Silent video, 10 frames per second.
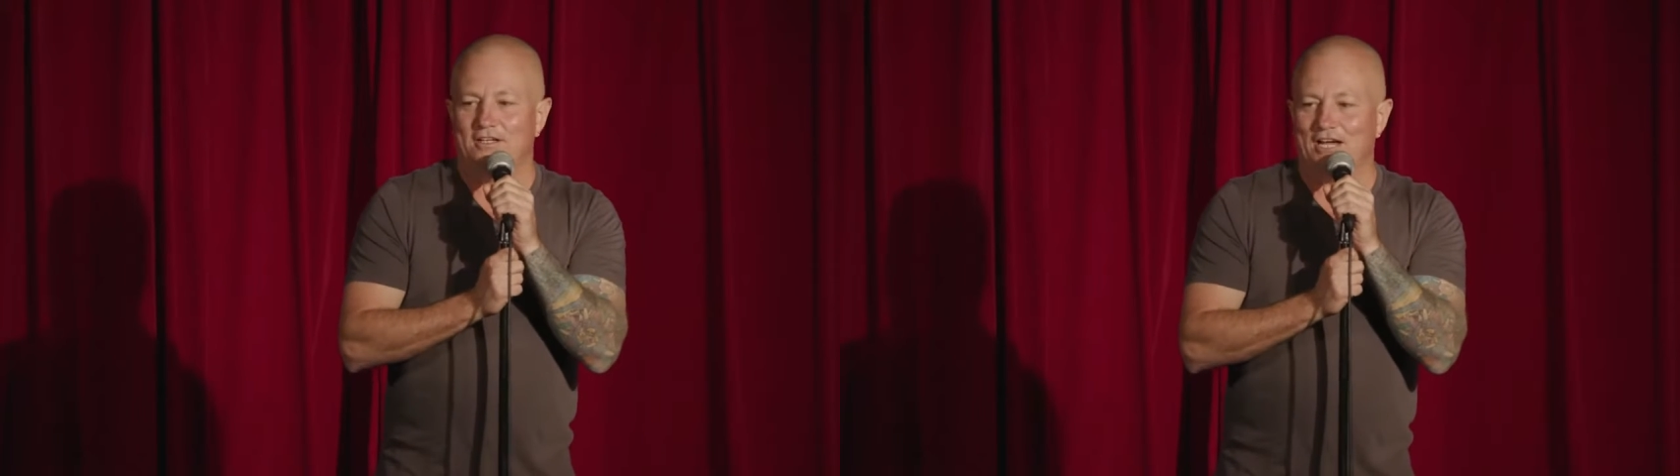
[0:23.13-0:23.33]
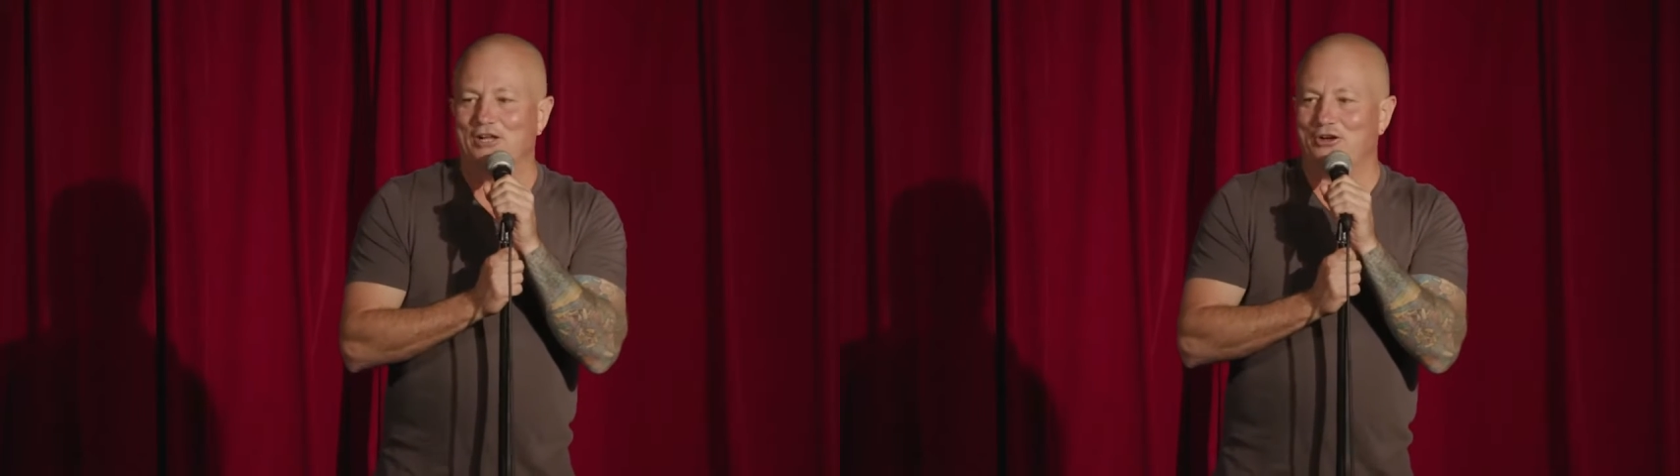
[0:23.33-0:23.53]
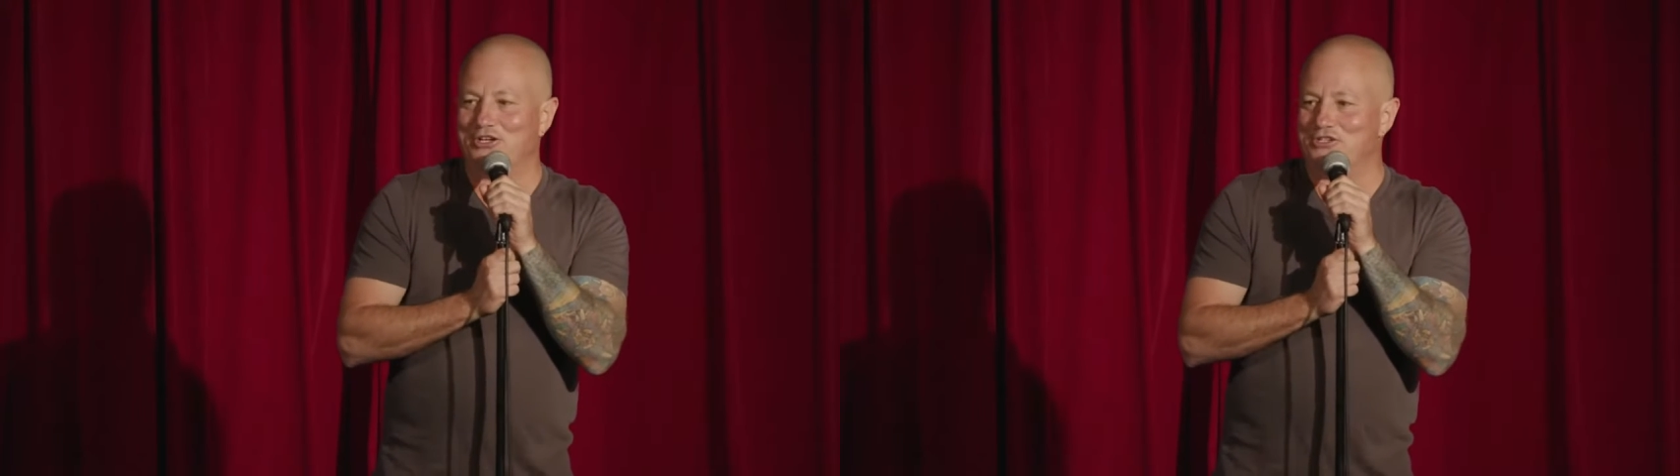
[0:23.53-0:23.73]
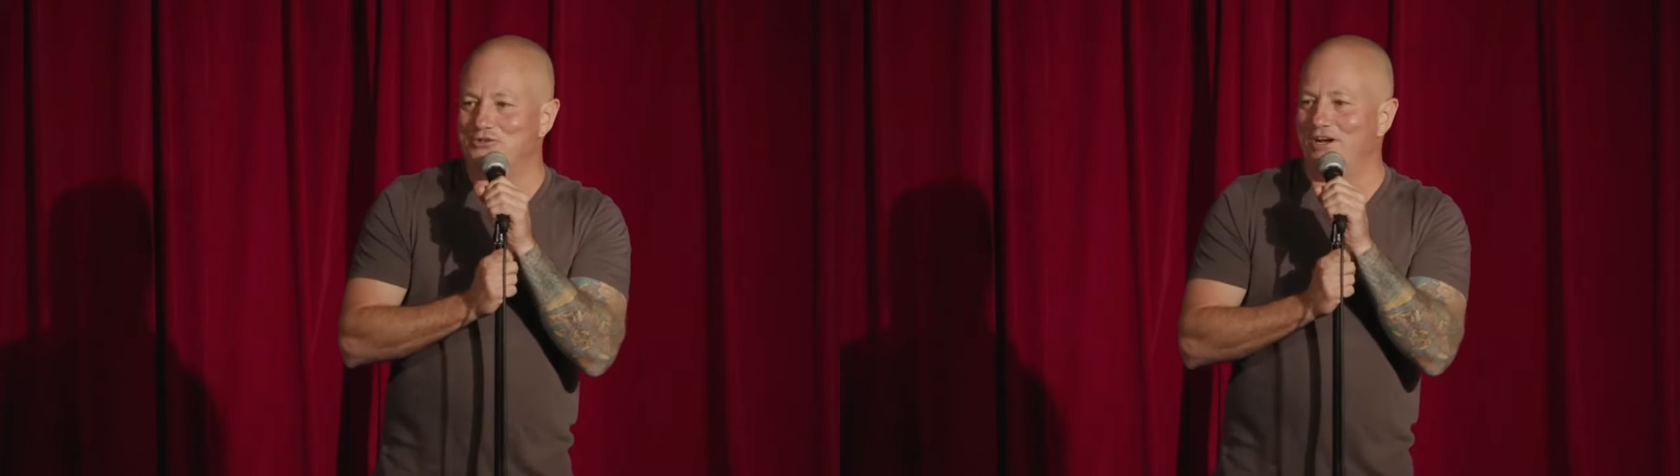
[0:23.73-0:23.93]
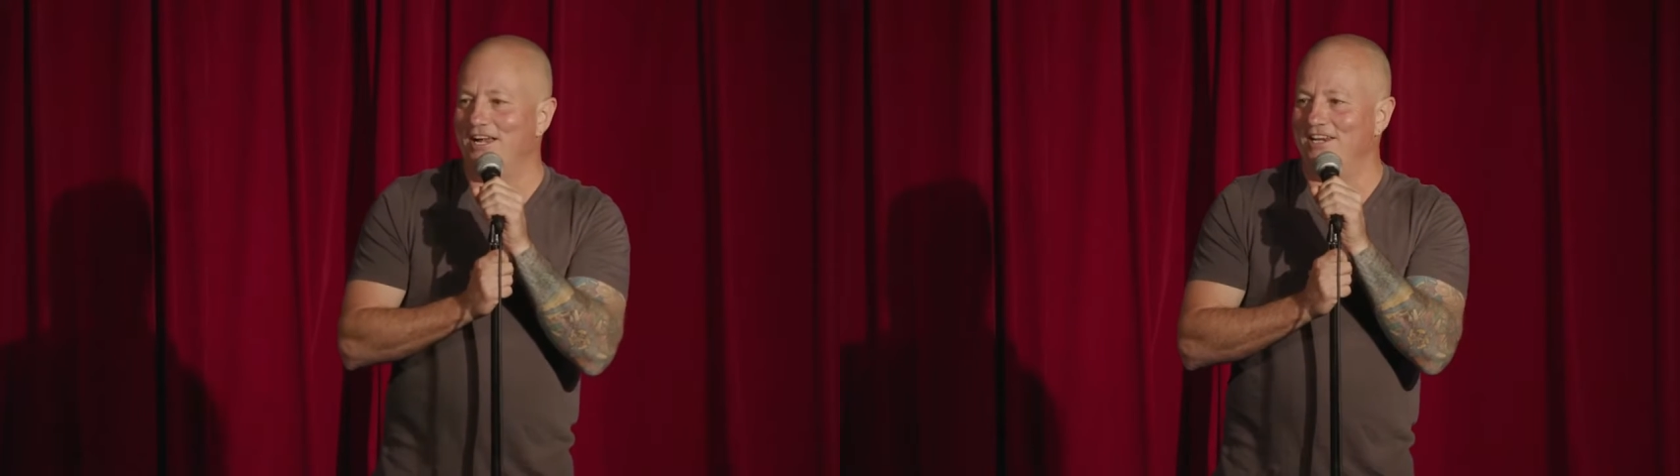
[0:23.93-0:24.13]
Unlike
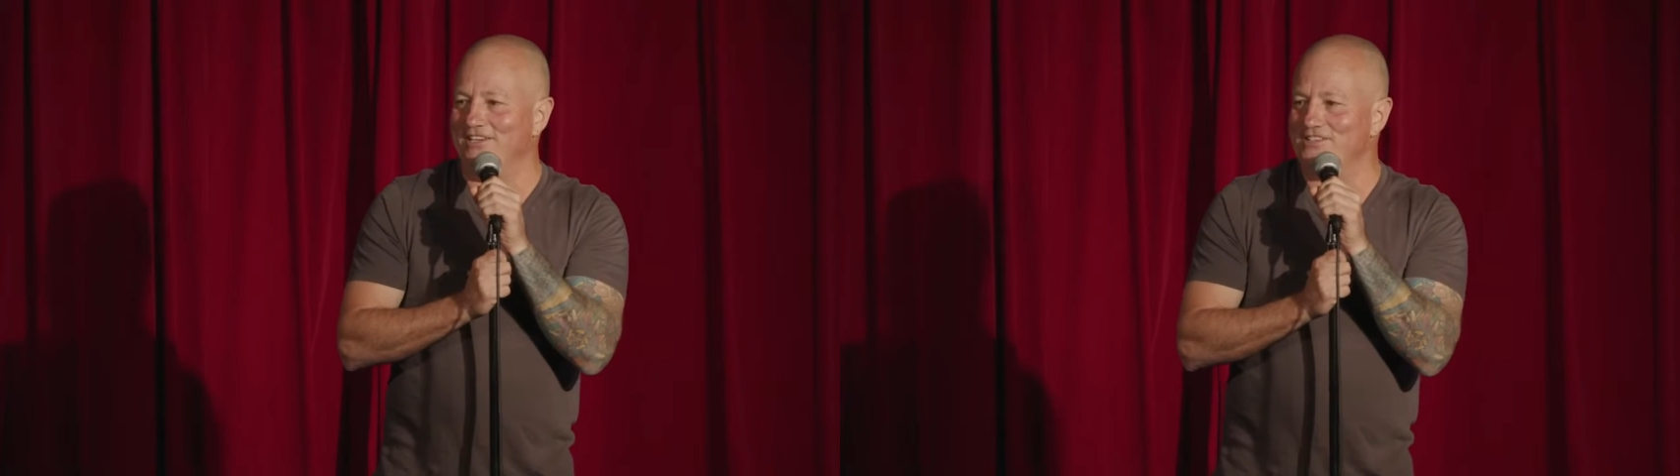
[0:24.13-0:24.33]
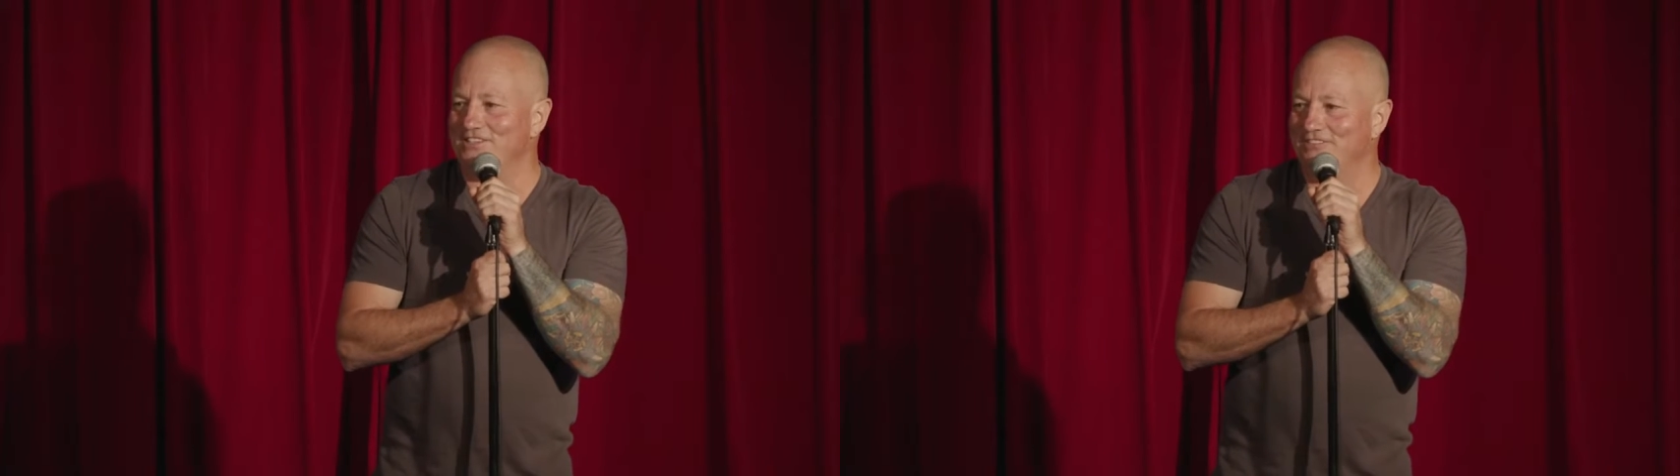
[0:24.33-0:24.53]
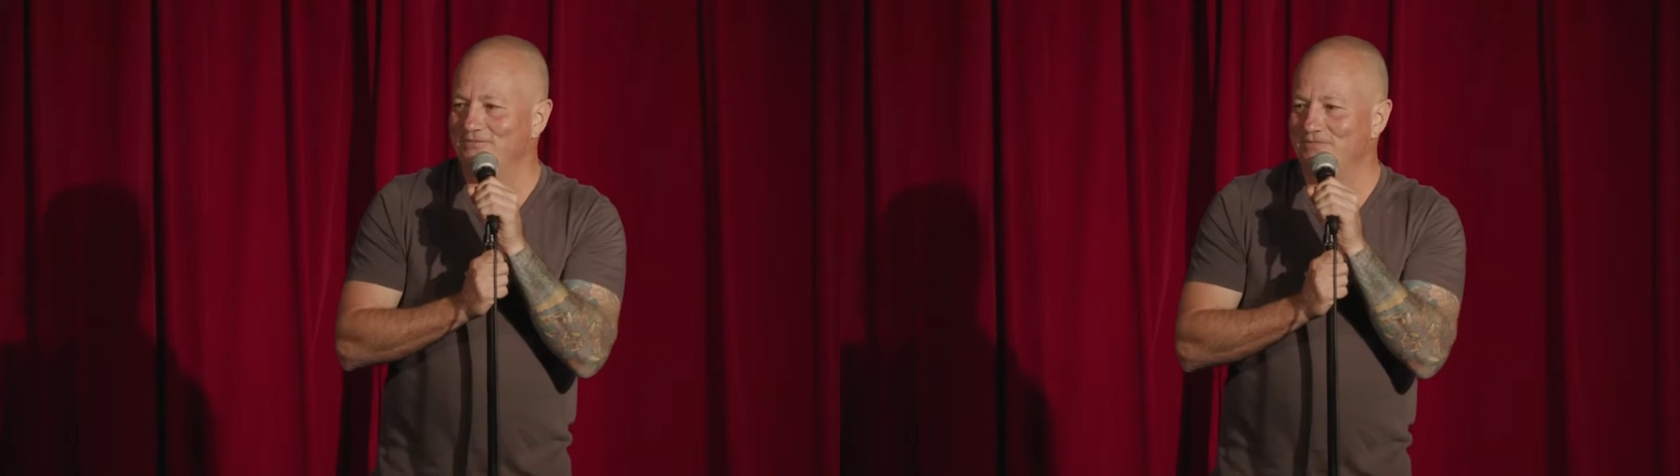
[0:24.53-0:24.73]
Australians,